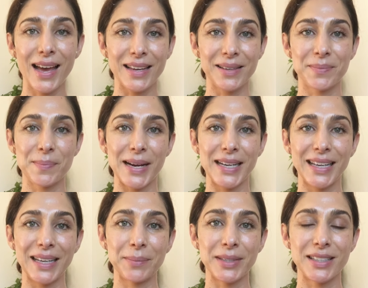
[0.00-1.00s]
Hi, my
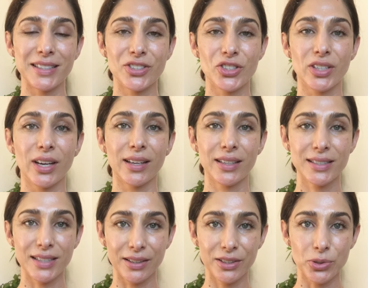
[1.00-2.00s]
name is Gianna
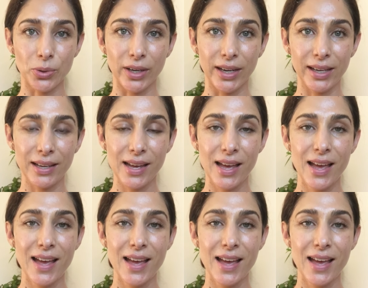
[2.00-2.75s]
Torre,